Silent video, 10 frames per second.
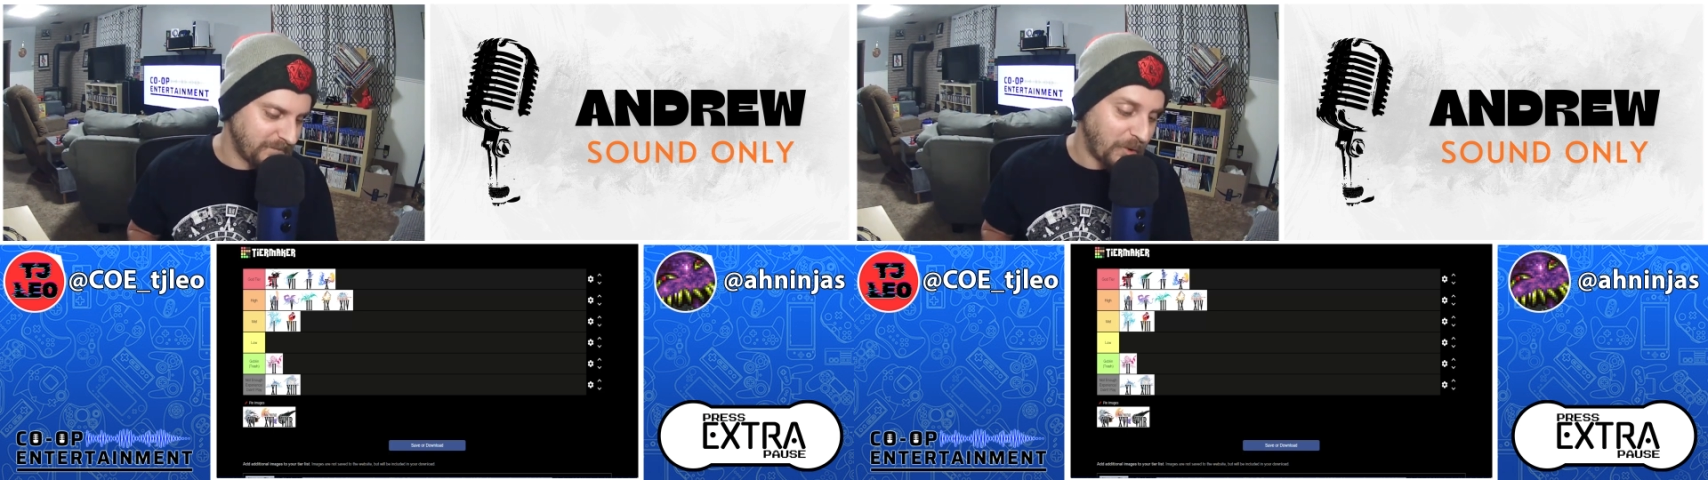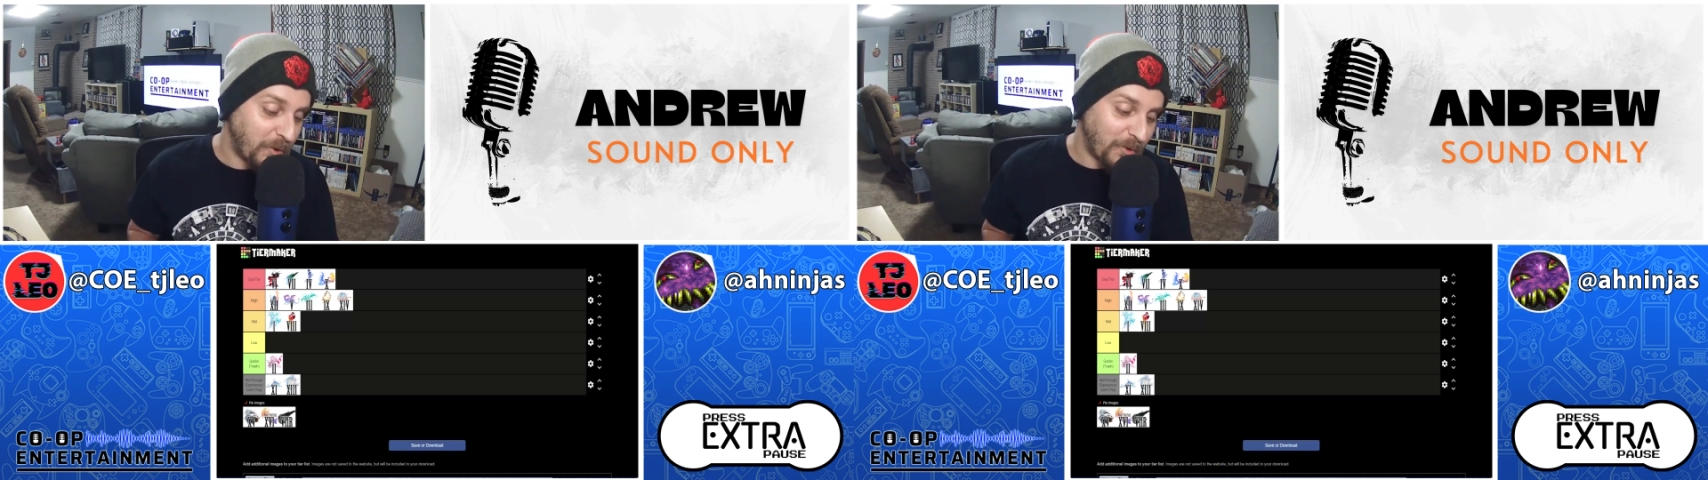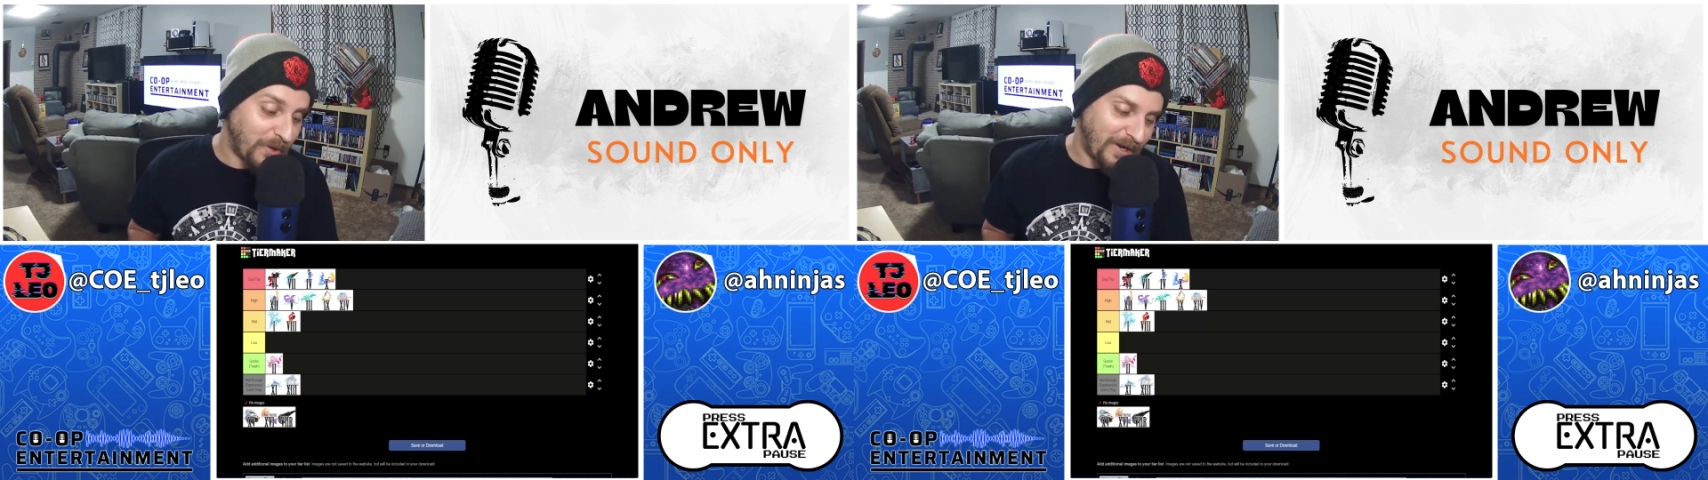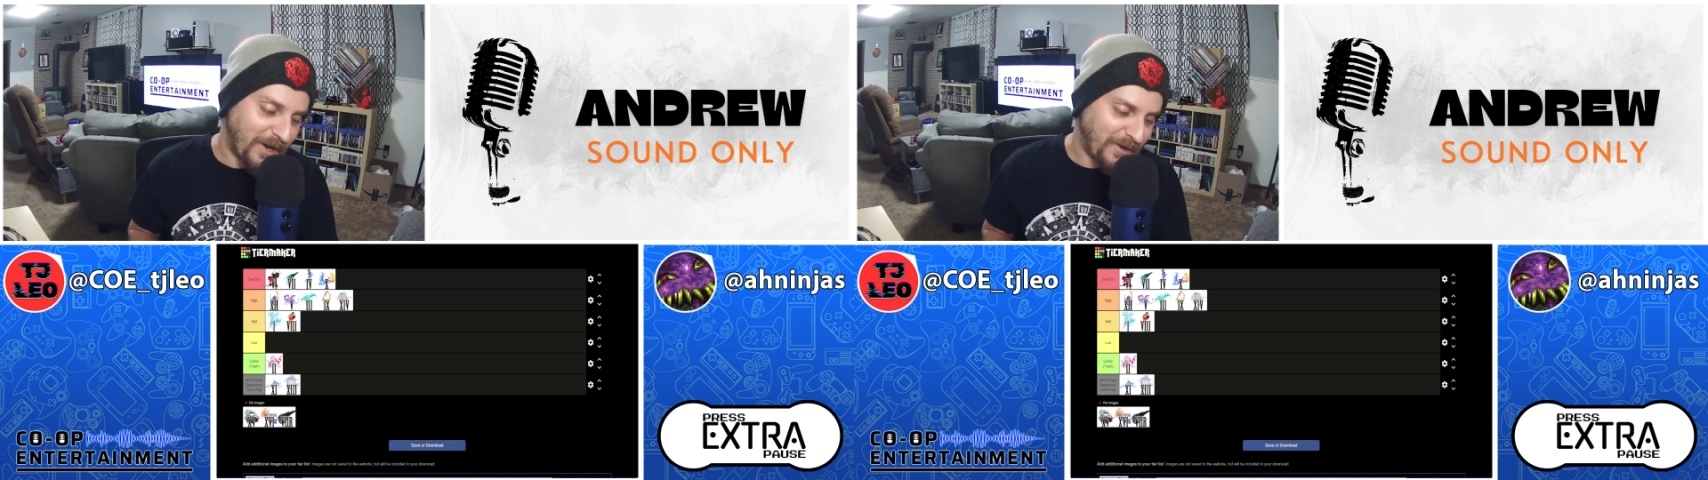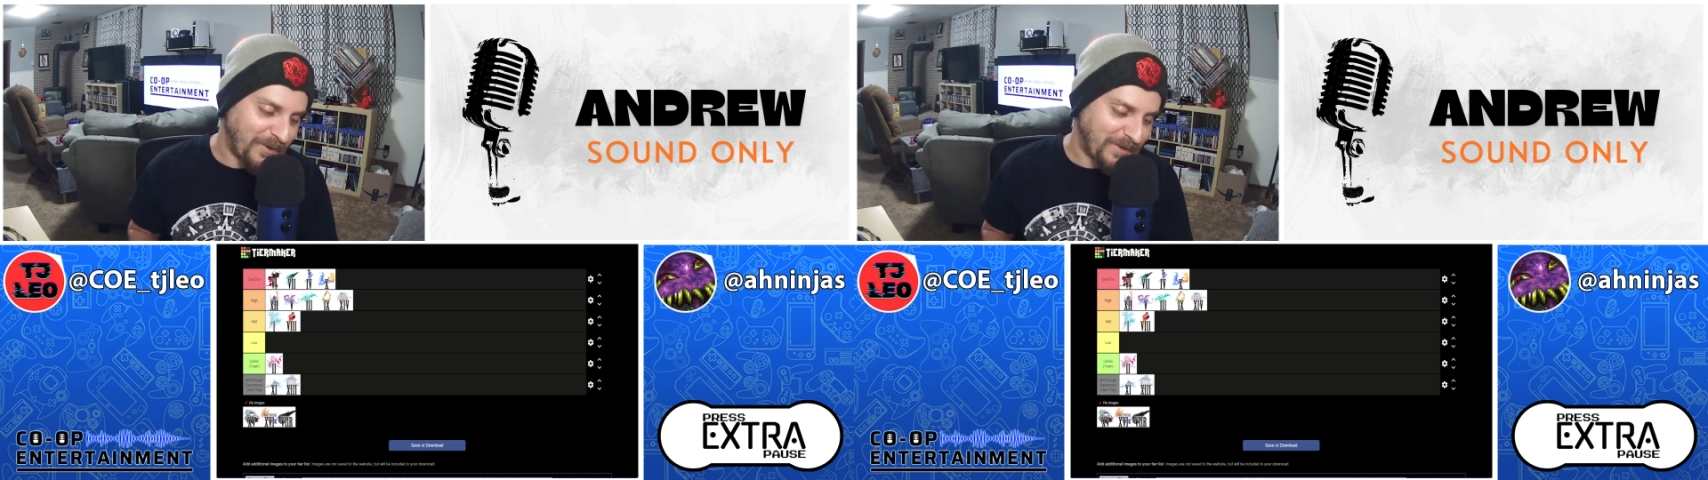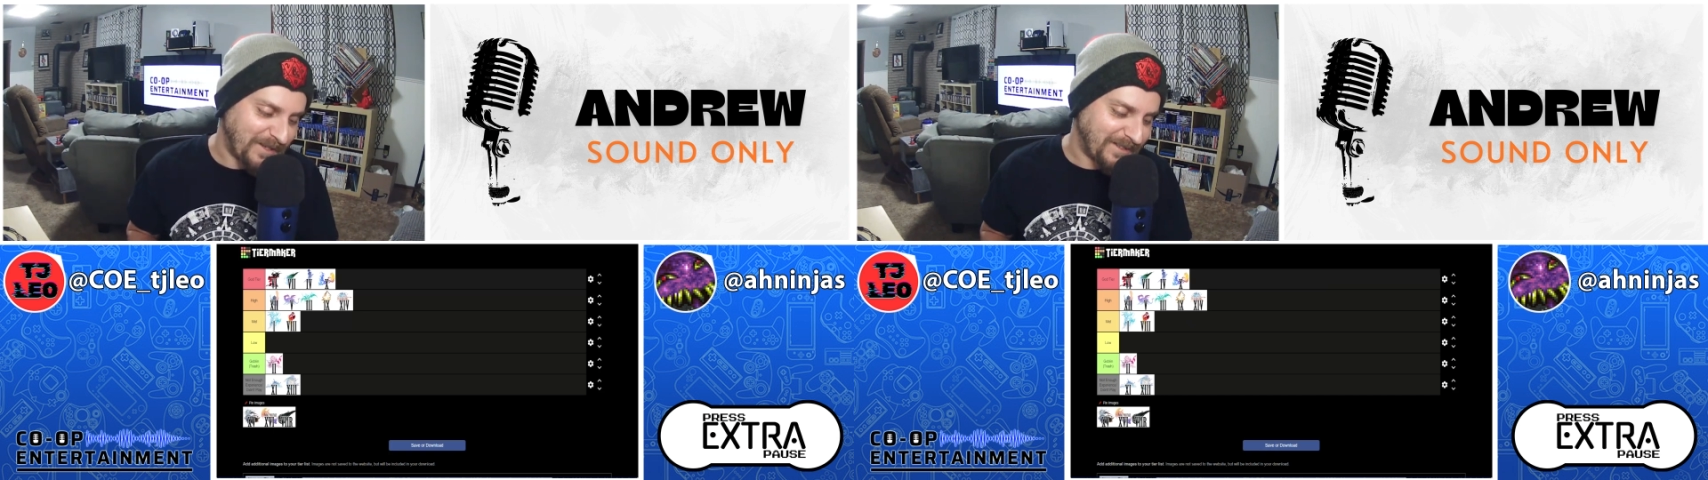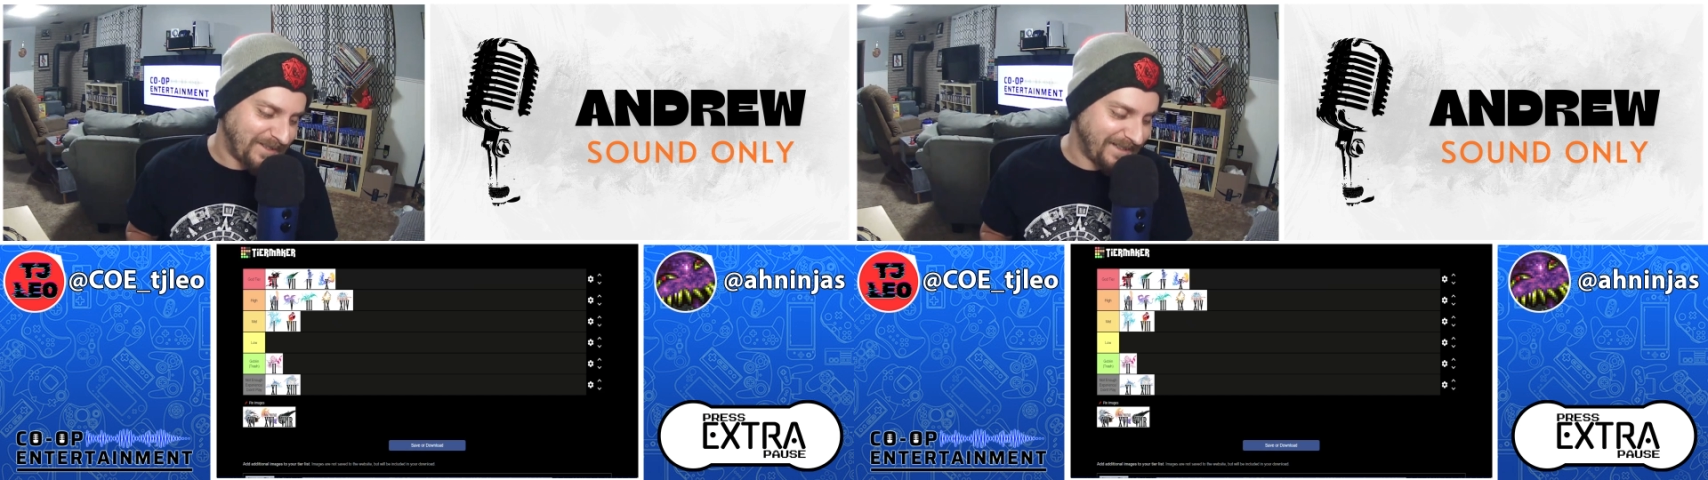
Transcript: No, I know what you mean.